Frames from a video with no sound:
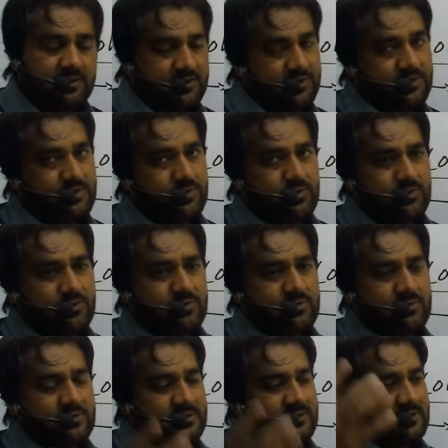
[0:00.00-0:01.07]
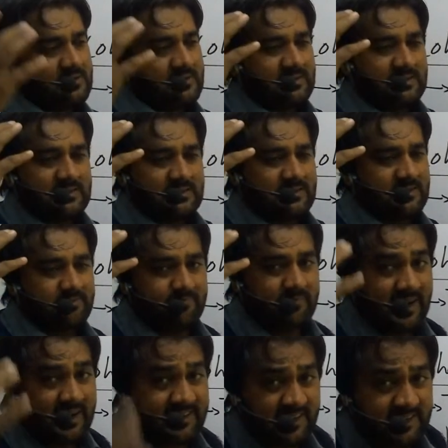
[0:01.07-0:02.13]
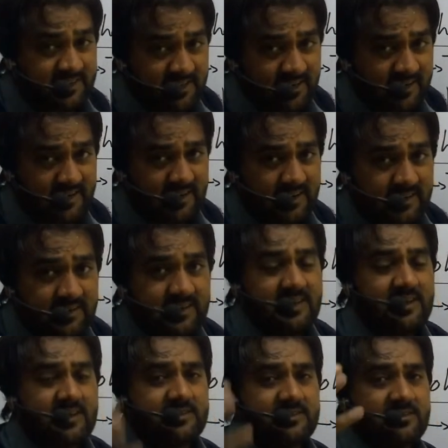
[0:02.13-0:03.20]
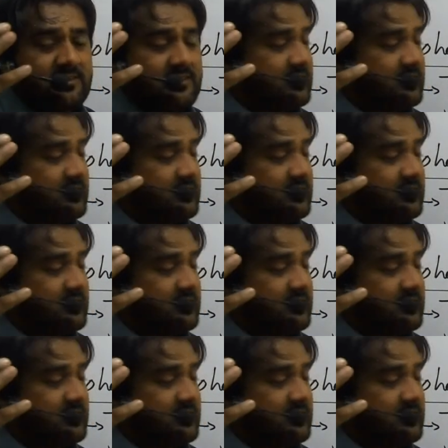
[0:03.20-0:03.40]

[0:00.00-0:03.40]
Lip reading: you mandatorily need